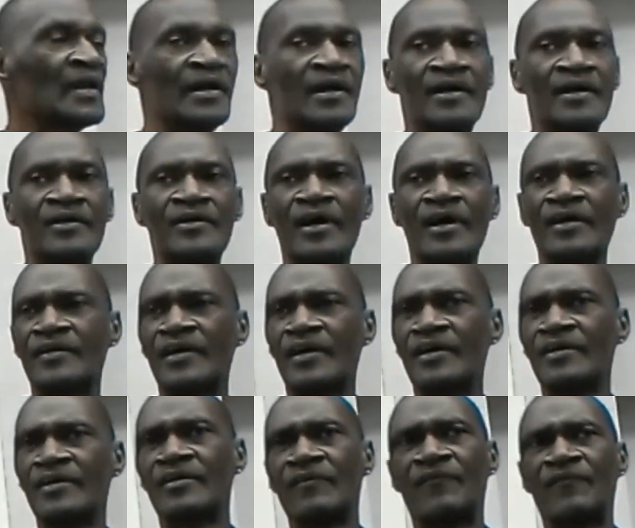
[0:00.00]
The, the,
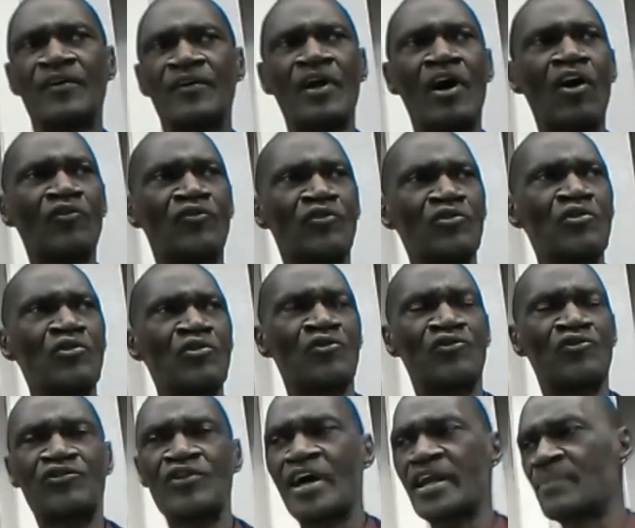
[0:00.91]
the, for those of you who
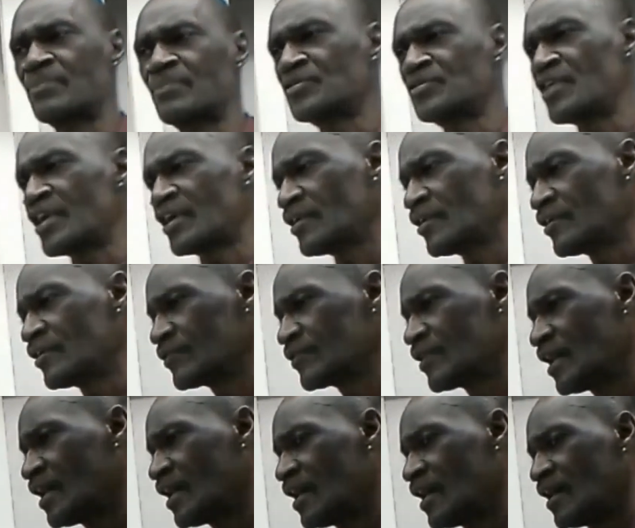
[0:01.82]
study particular
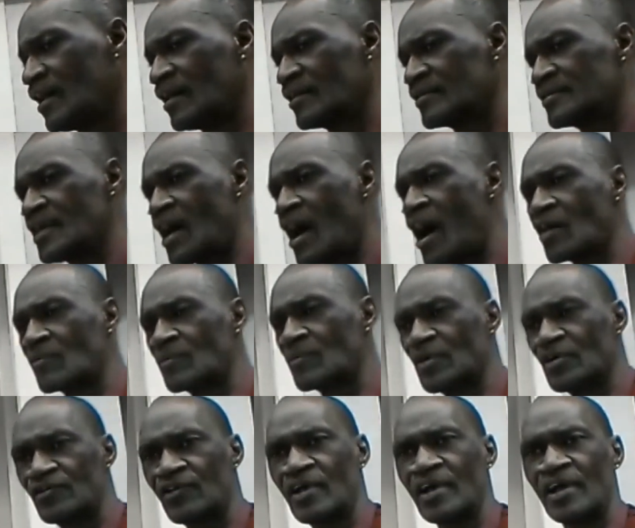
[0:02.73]
uh, uh,
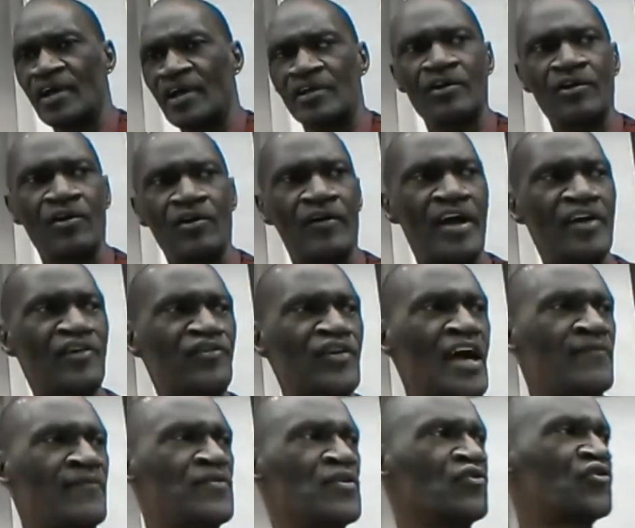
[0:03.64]
dogmas, you know, they say
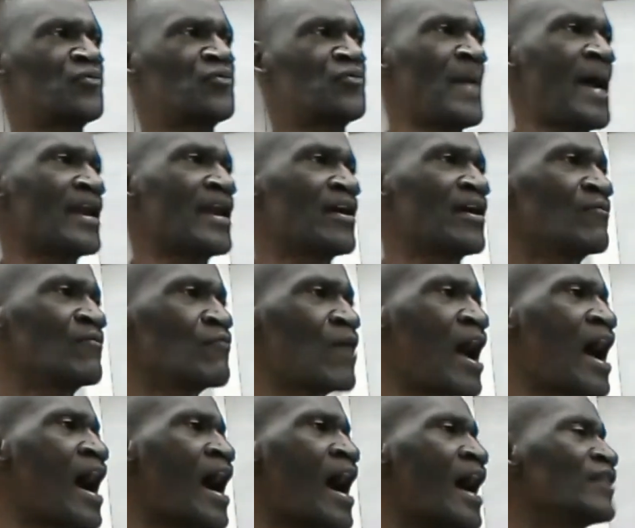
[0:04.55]
if you spare the
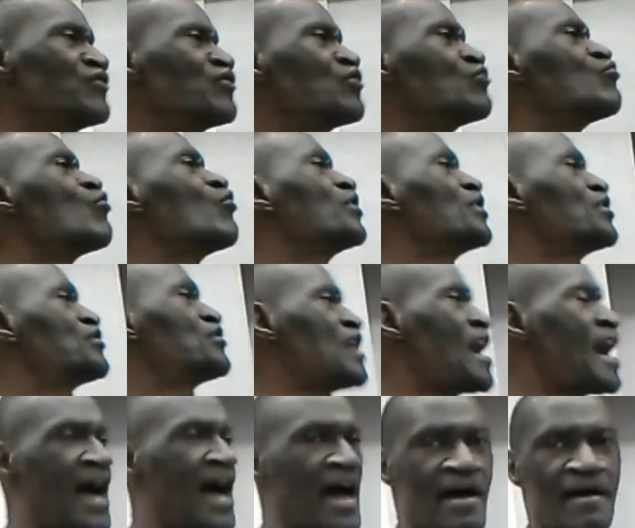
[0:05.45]
rod, you ruin the
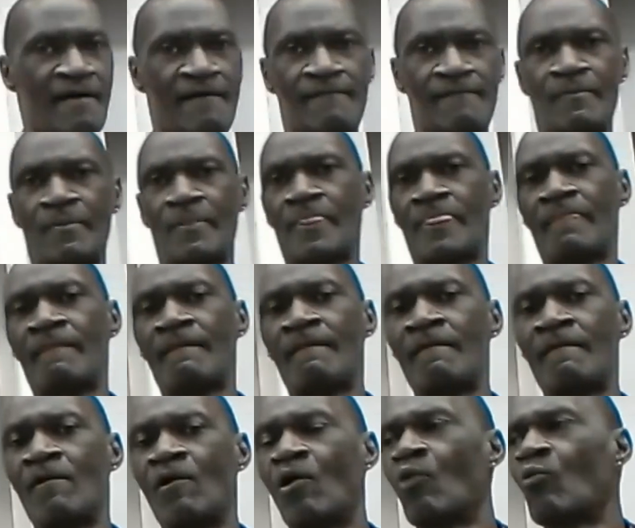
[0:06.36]
child.
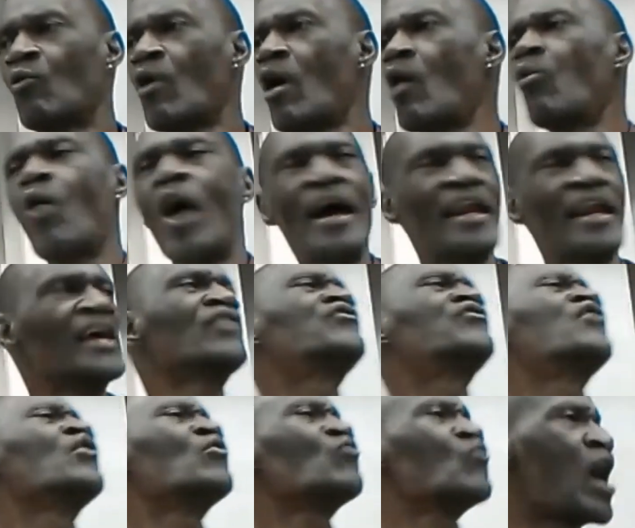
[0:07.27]
Well, what is
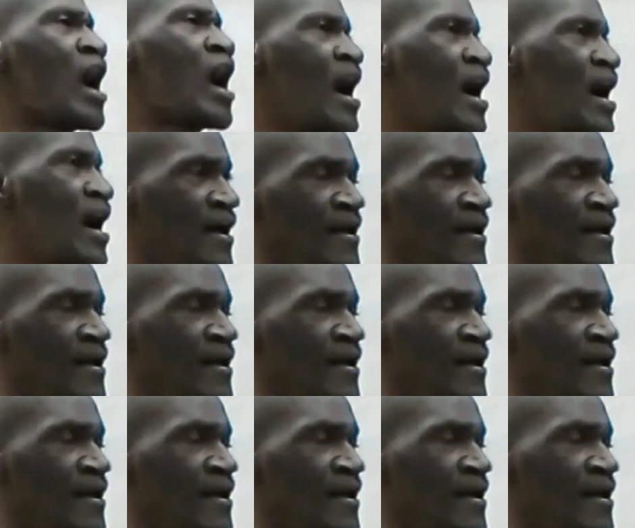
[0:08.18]
the rod?